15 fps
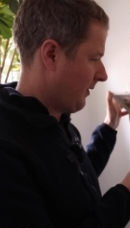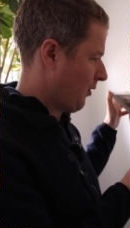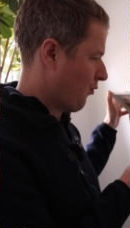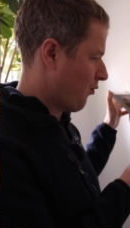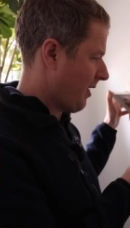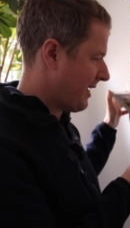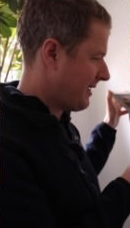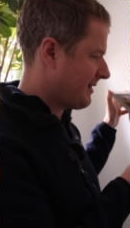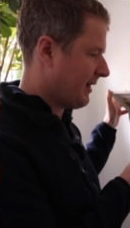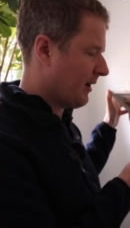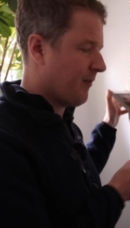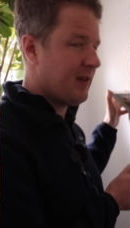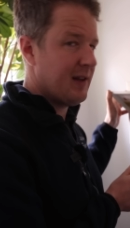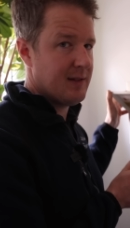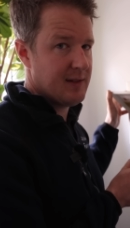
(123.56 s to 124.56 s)
The rating
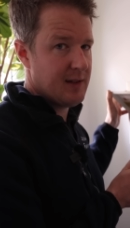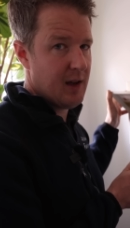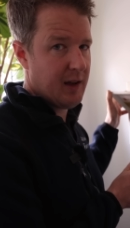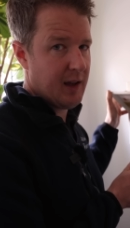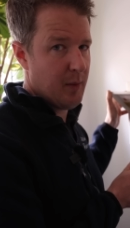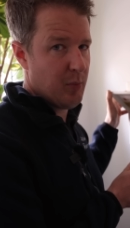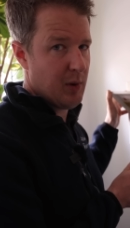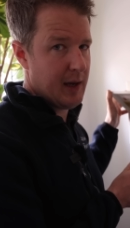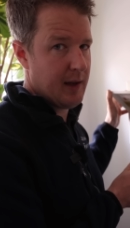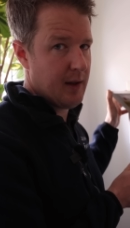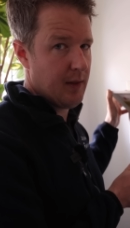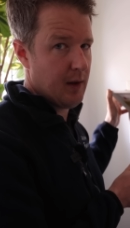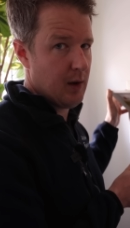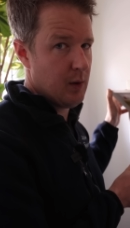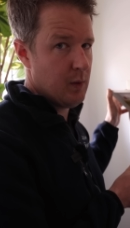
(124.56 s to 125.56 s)
of this circuit
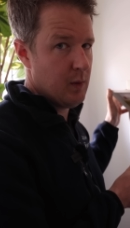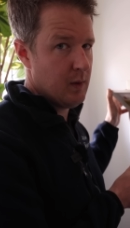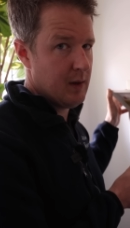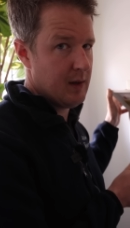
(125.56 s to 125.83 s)
breaker though